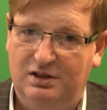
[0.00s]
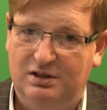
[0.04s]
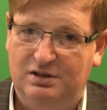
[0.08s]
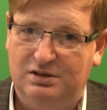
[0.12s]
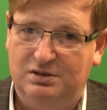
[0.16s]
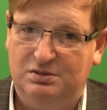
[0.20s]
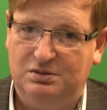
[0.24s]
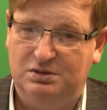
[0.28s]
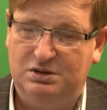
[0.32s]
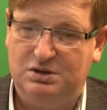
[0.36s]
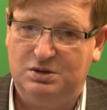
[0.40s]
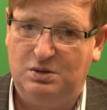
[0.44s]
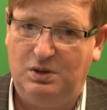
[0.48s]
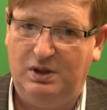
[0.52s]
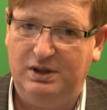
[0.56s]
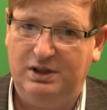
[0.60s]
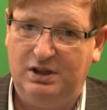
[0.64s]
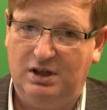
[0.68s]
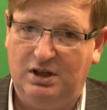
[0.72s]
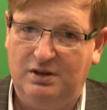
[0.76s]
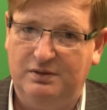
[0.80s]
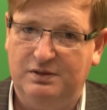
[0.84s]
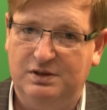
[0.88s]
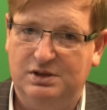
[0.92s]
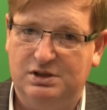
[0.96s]
So it's quite
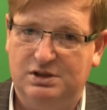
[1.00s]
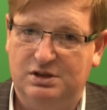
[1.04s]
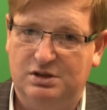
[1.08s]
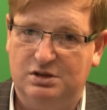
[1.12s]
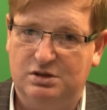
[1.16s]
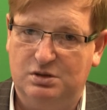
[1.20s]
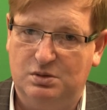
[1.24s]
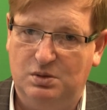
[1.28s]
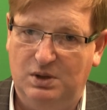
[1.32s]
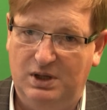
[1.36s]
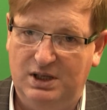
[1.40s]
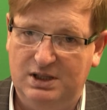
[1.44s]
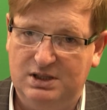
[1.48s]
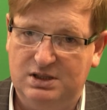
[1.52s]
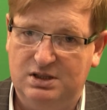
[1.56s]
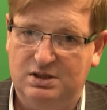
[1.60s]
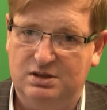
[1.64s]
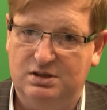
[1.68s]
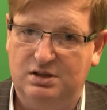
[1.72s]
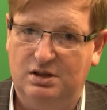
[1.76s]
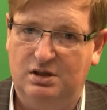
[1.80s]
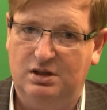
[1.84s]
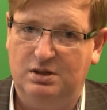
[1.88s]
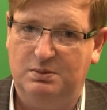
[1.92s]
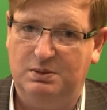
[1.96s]
obvious there's
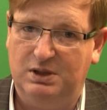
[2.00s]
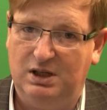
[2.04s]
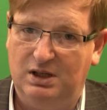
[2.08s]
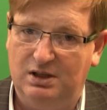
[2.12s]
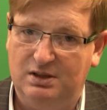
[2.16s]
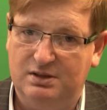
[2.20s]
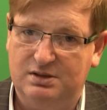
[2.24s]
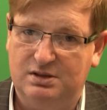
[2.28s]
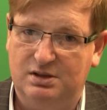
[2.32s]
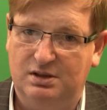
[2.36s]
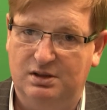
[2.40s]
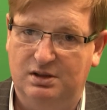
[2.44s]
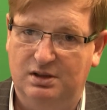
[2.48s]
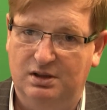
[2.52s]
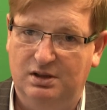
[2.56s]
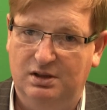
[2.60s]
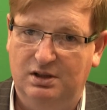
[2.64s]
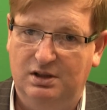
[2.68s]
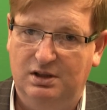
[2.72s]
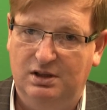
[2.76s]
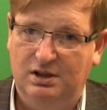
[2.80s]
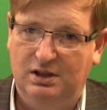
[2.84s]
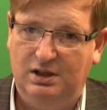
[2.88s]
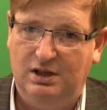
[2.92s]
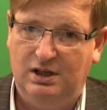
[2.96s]
questions there to be answered
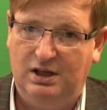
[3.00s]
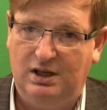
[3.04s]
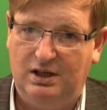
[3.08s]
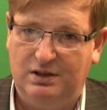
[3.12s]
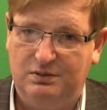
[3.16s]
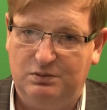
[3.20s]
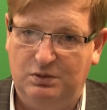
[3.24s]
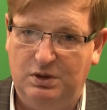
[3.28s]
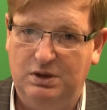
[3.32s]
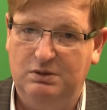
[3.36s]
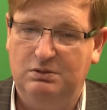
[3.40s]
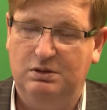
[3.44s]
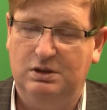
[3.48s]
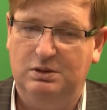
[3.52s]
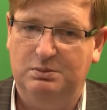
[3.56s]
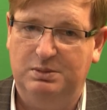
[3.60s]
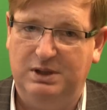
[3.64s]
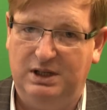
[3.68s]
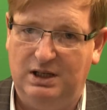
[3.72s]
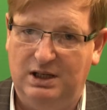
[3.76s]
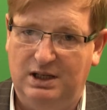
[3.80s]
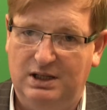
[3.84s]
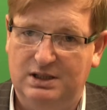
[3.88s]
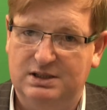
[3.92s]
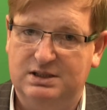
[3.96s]
and we will
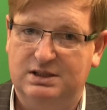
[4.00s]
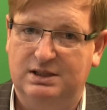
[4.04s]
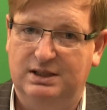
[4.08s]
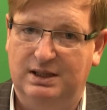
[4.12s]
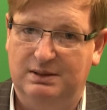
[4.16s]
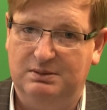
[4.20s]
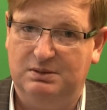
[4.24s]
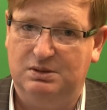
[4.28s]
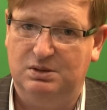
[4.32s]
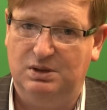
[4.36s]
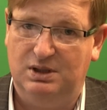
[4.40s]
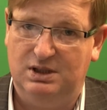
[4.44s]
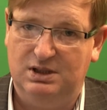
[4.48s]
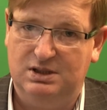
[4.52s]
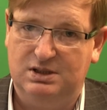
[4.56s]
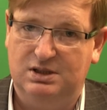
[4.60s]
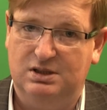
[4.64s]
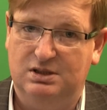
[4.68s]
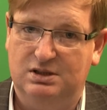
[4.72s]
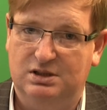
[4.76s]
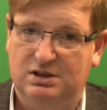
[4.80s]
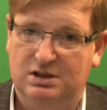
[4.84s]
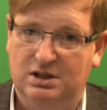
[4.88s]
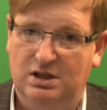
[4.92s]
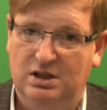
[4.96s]
be asking them
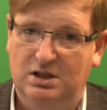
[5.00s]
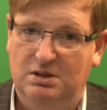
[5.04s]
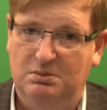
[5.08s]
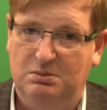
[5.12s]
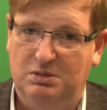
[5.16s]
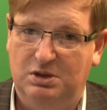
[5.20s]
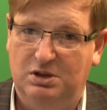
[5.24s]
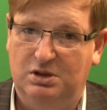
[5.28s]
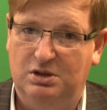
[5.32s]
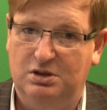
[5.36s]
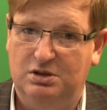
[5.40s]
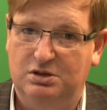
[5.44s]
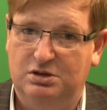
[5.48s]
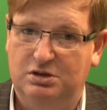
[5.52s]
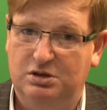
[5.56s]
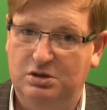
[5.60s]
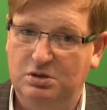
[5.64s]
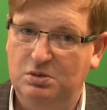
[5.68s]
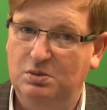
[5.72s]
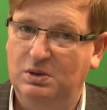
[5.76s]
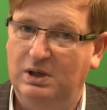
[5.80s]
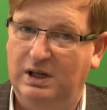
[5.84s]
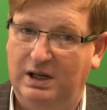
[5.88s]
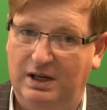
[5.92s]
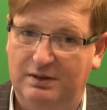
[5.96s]
questions because
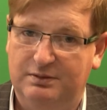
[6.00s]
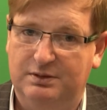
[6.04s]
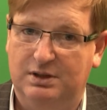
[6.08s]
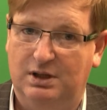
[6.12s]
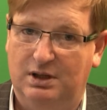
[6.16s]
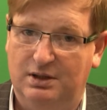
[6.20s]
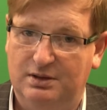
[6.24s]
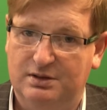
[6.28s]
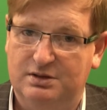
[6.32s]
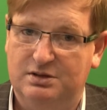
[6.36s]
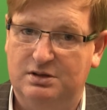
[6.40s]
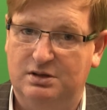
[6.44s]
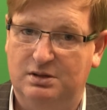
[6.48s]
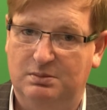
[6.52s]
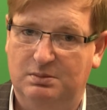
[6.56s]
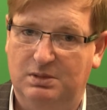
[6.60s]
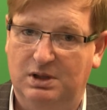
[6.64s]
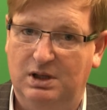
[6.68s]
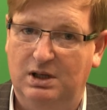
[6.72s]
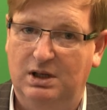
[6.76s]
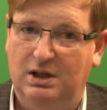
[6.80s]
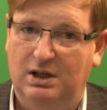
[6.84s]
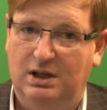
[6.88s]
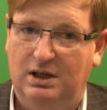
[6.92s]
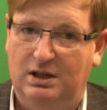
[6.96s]
you will have to answer them.
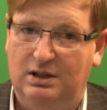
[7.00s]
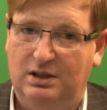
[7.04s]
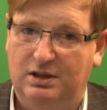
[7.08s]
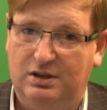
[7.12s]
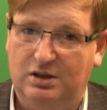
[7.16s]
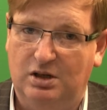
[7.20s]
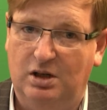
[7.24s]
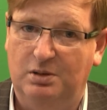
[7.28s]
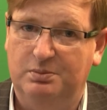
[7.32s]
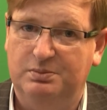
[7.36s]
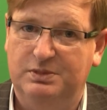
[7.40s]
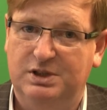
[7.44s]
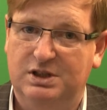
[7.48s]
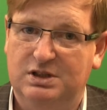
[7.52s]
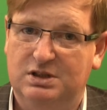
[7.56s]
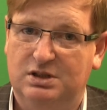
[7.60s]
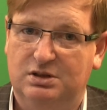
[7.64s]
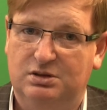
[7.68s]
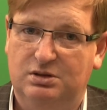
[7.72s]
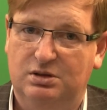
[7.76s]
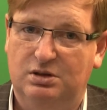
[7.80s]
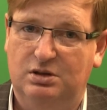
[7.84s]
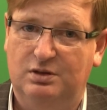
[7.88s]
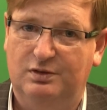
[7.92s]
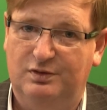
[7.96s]
And the companies
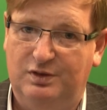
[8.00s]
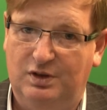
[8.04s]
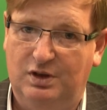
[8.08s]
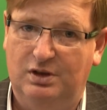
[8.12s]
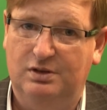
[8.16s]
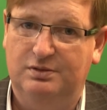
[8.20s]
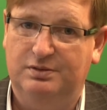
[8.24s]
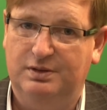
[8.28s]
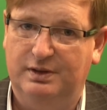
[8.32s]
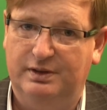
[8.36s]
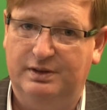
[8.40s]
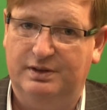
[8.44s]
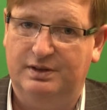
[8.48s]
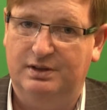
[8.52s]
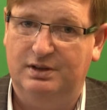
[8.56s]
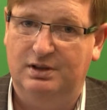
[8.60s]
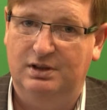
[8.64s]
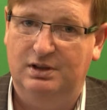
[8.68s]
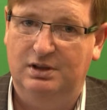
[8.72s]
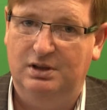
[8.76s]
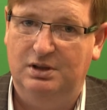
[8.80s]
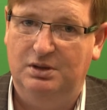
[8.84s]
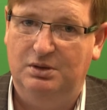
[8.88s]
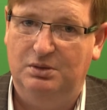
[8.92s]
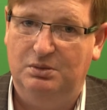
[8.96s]
that you're involved with
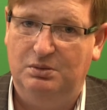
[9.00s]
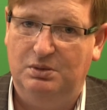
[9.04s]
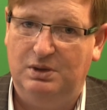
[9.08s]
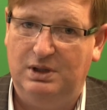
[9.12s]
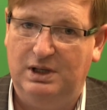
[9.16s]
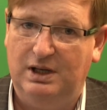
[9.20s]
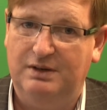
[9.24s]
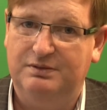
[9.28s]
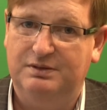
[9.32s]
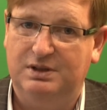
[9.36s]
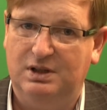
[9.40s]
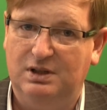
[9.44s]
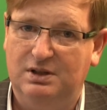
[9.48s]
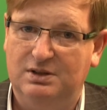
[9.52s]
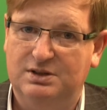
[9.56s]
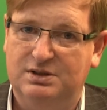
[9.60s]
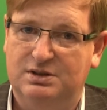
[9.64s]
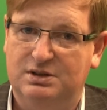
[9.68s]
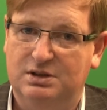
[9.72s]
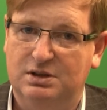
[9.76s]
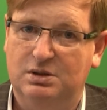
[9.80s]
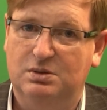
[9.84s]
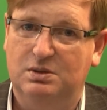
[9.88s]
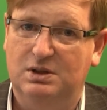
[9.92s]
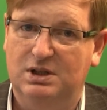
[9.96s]
will have to
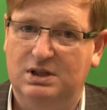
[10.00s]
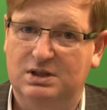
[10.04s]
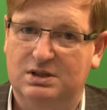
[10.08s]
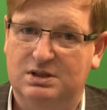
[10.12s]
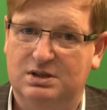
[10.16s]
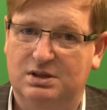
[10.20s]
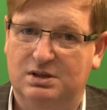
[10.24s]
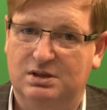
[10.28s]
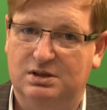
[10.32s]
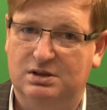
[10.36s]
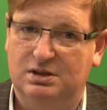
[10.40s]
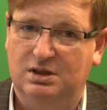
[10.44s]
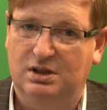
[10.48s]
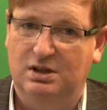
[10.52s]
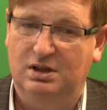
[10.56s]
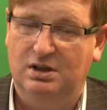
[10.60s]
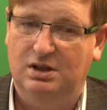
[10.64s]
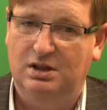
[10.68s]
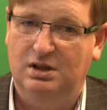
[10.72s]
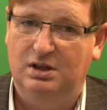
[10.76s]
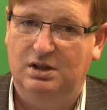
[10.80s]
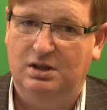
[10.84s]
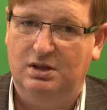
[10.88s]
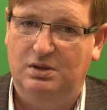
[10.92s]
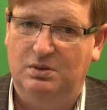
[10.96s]
answer the questions.
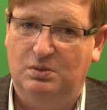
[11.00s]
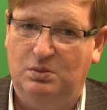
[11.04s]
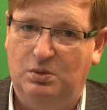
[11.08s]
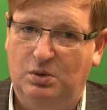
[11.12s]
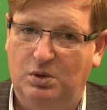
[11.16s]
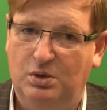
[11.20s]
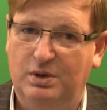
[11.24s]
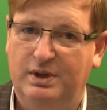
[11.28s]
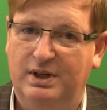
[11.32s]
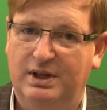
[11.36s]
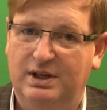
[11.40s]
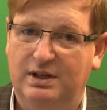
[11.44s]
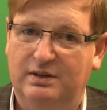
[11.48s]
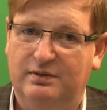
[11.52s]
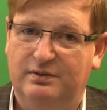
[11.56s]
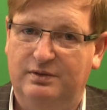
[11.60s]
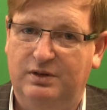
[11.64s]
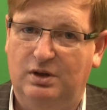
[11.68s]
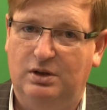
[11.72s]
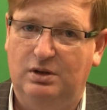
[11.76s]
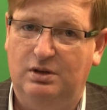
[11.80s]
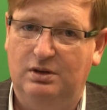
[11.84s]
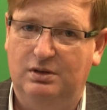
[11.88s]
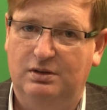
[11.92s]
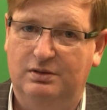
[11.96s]
Were they
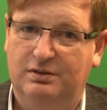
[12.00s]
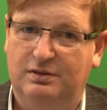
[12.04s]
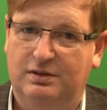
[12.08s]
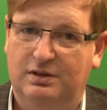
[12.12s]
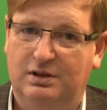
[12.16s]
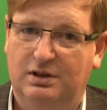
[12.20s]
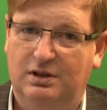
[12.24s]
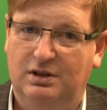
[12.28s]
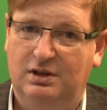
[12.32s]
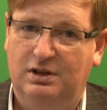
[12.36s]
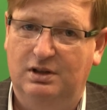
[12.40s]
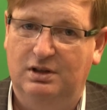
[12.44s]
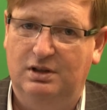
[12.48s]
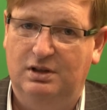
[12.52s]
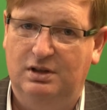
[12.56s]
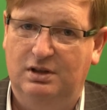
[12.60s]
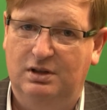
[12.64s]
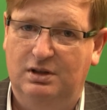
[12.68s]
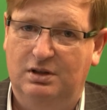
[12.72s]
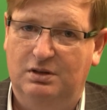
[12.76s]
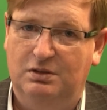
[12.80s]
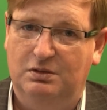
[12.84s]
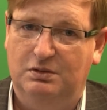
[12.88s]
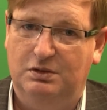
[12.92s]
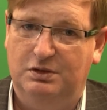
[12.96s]
involved
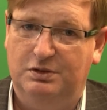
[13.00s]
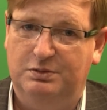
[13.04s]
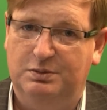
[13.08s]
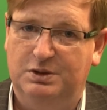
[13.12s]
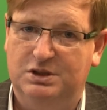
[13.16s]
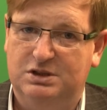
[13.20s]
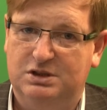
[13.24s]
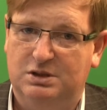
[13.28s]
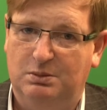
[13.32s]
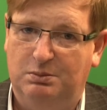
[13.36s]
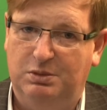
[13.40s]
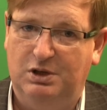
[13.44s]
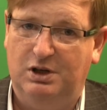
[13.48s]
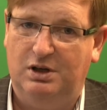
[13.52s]
with Mr.